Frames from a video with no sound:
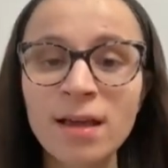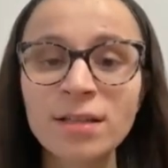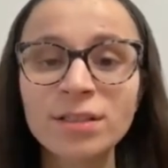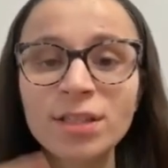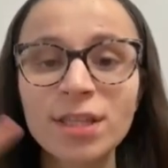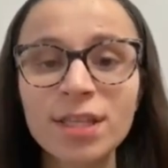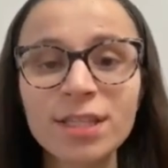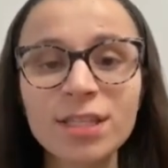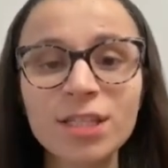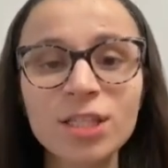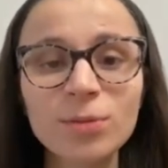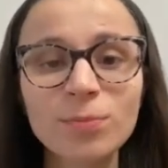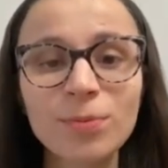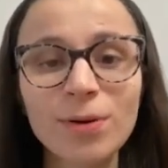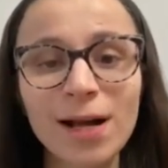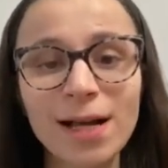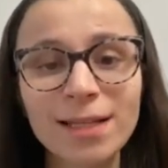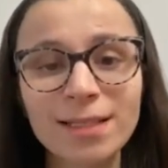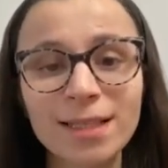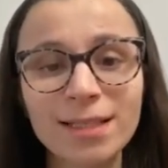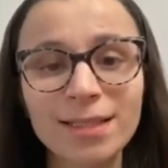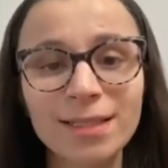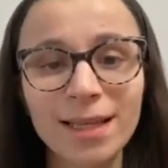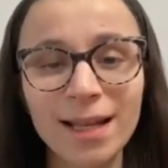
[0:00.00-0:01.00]
So this is a
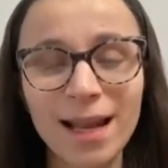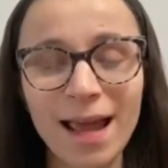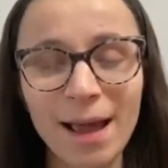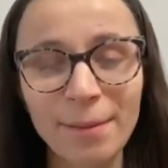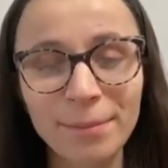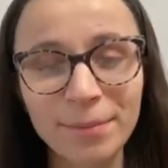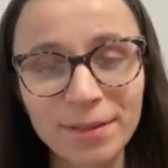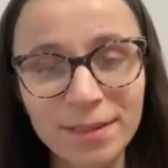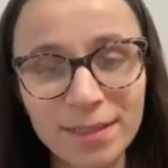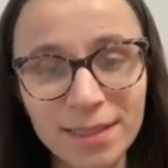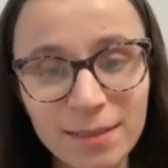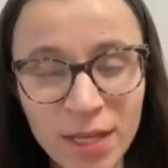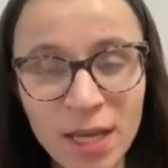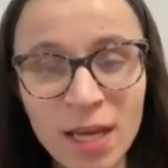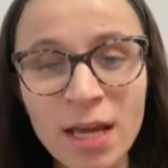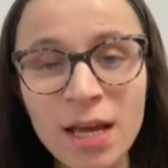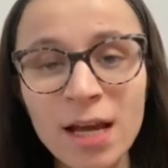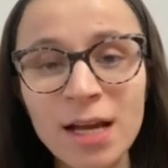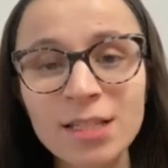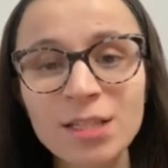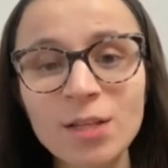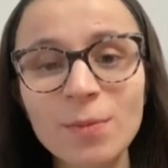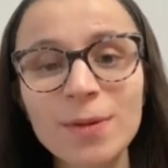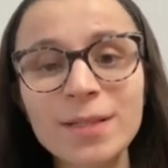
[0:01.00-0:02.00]
process that happens.
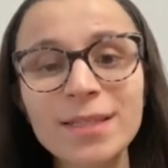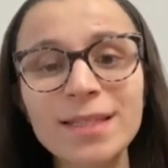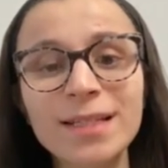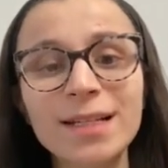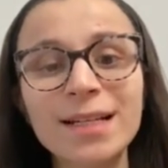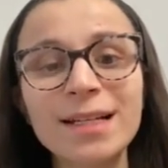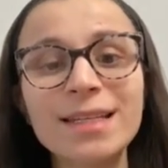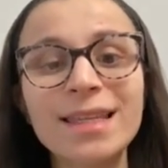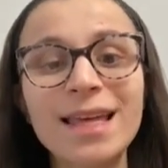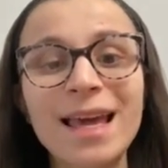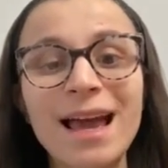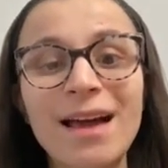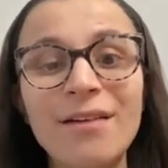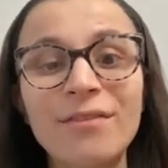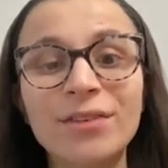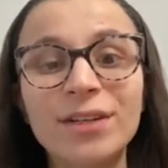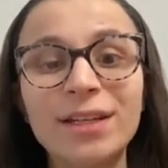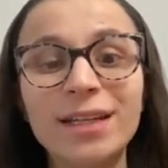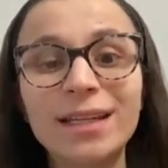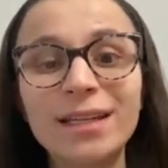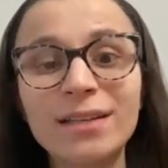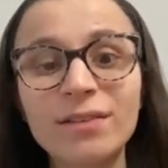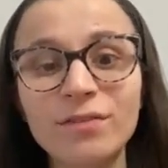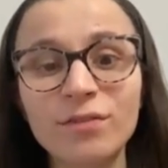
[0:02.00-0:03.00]
So basically they have
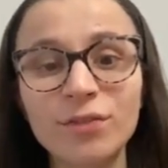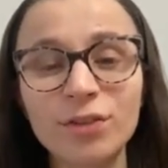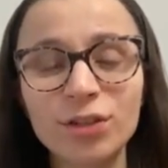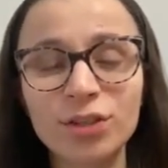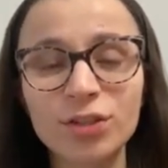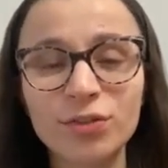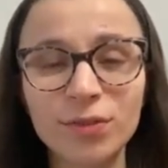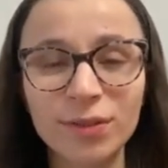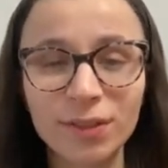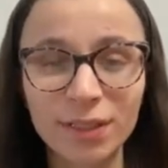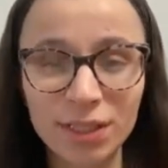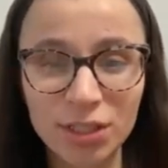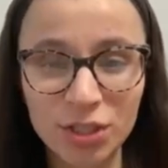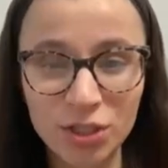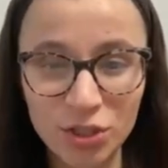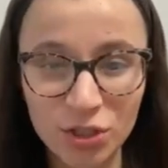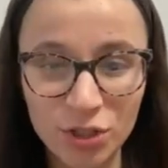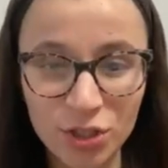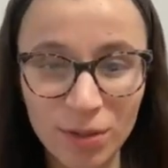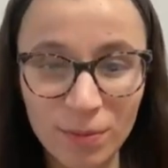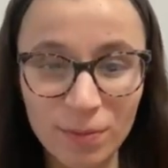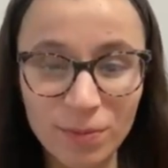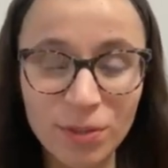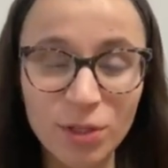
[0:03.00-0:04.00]
an inverse
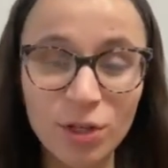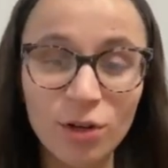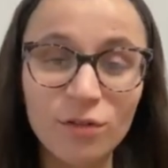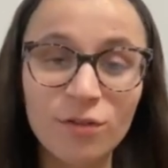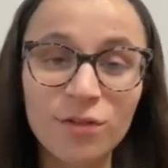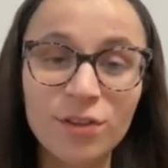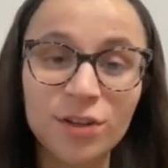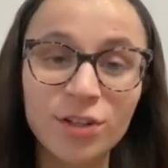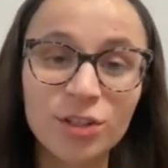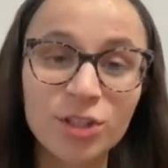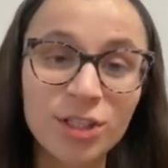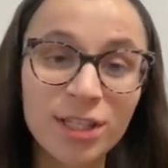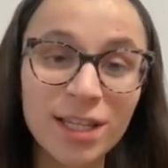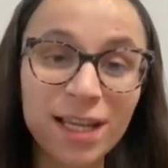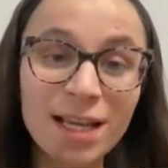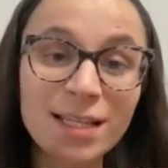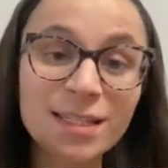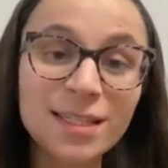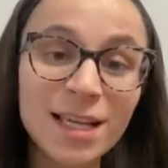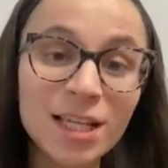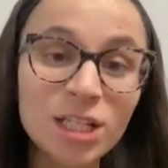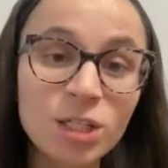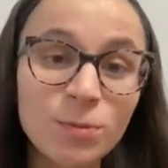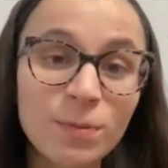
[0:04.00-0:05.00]
relationship. So if there's
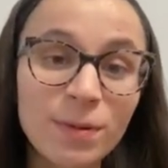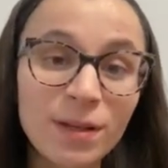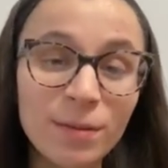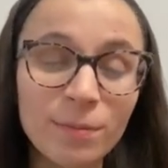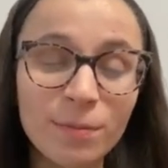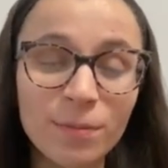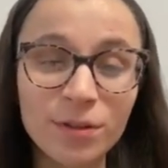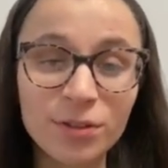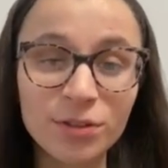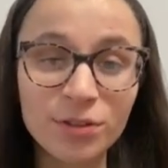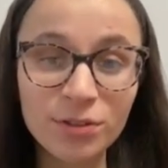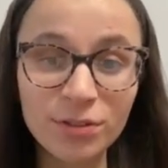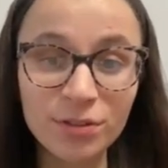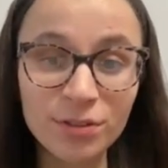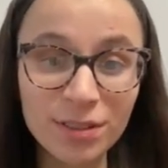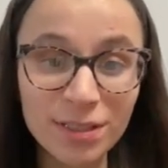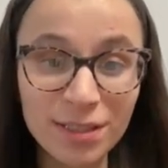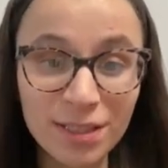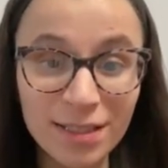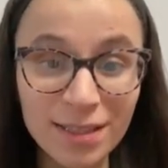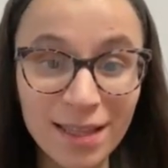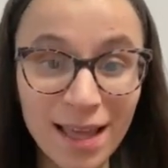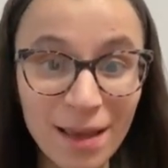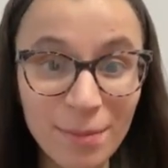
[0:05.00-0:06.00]
TSH being
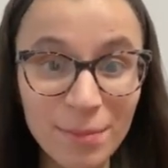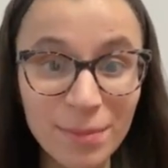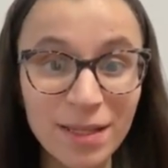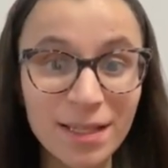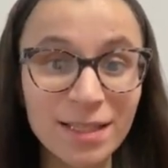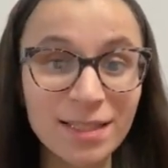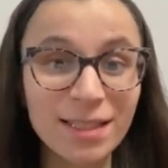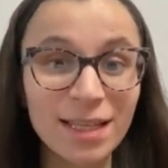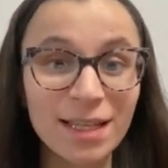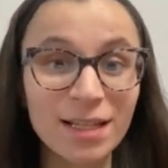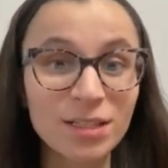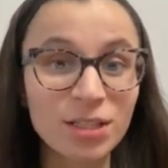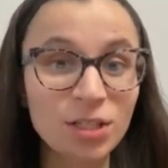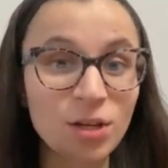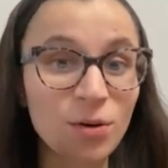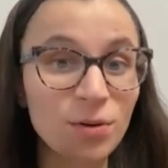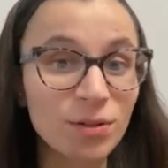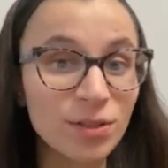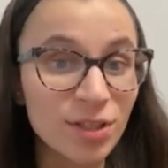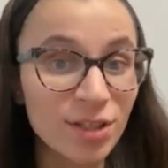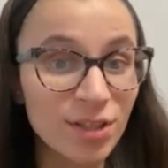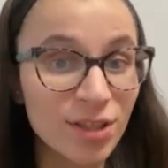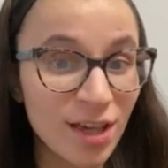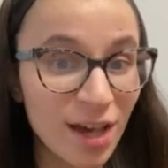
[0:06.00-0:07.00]
produced, that means that it's
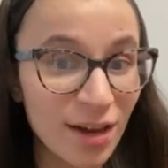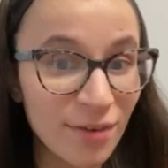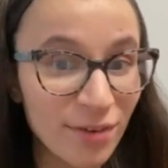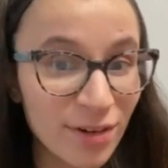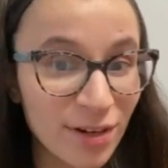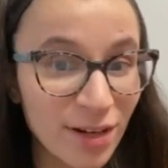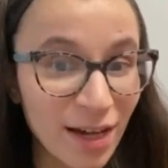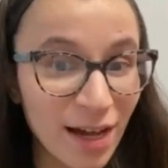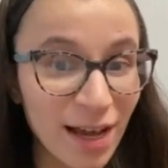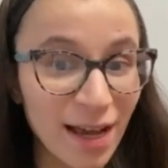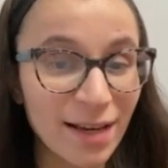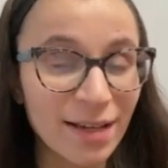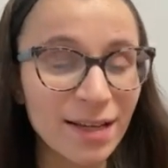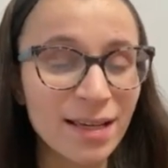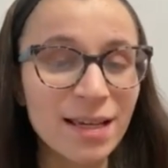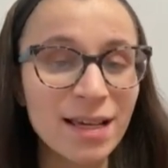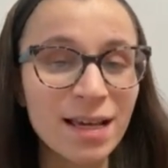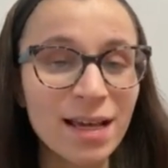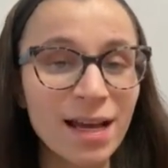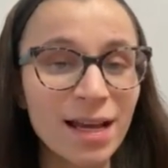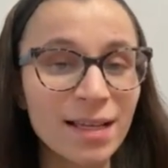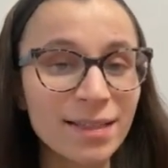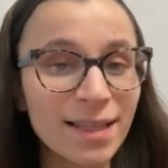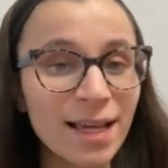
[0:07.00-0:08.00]
going to the thyroid gland
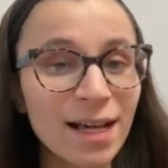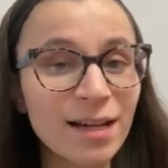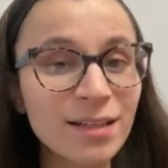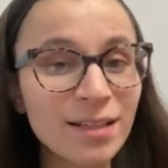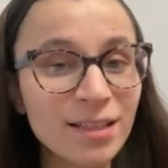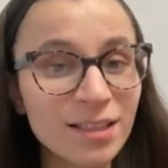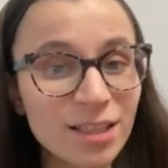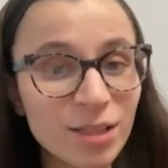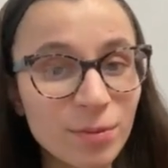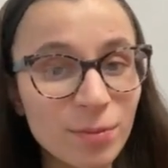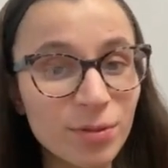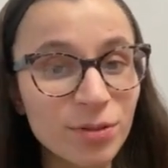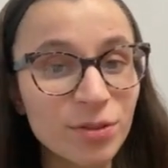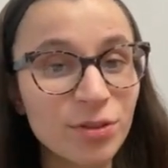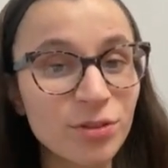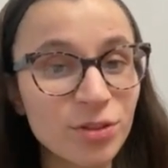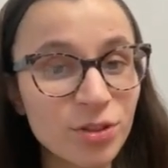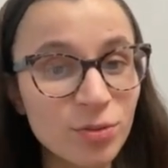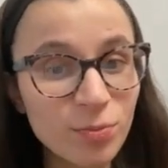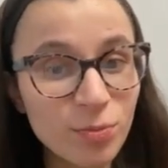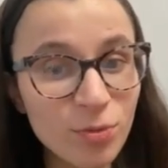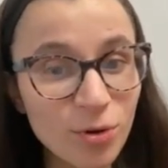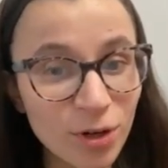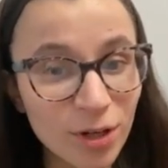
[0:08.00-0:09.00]
and telling it to
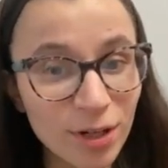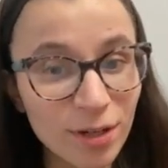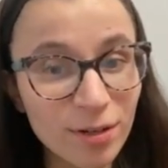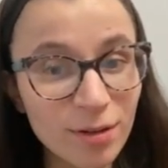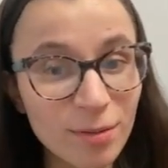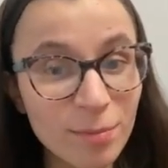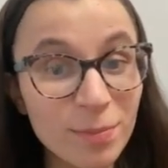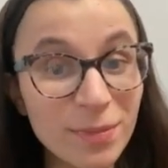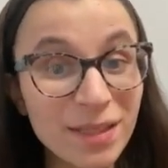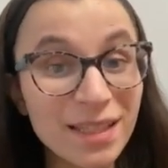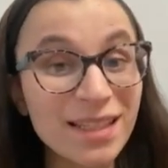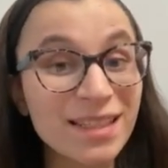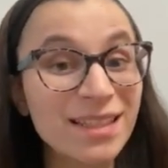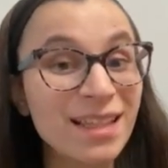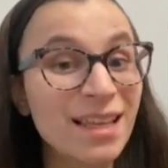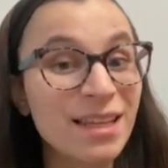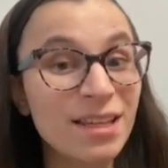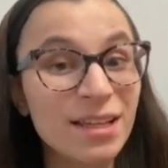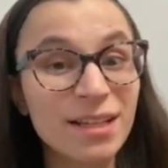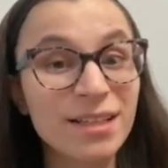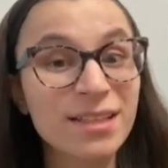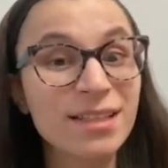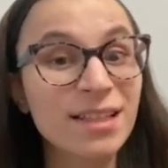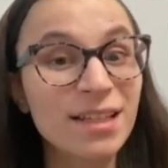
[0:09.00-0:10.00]
produce more, meaning that
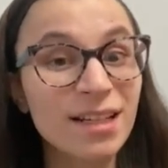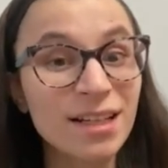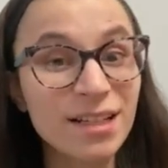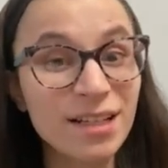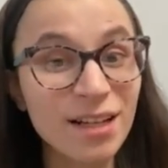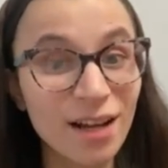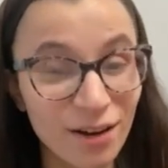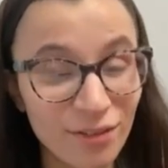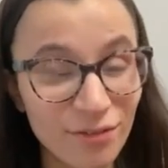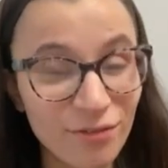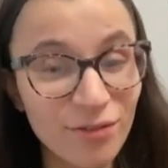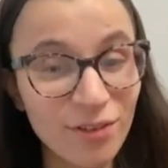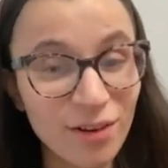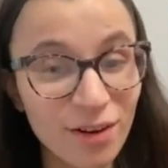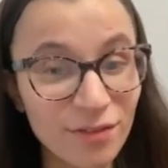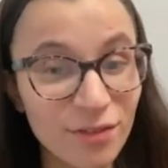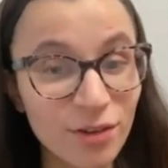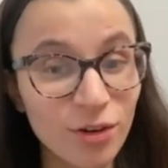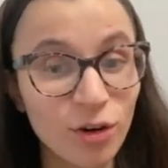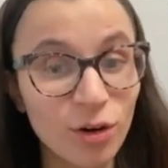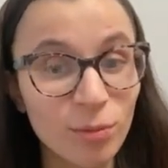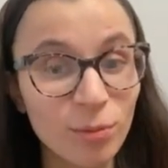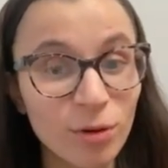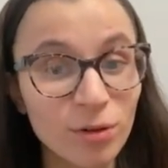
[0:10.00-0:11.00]
there isn't enough of
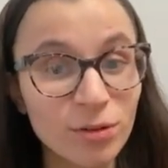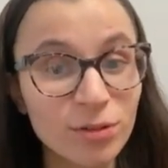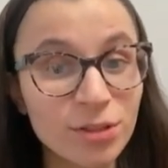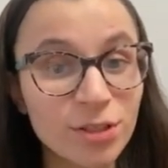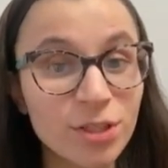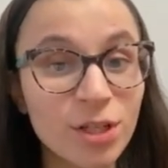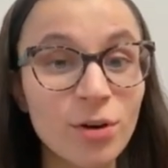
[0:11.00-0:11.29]
the hormones.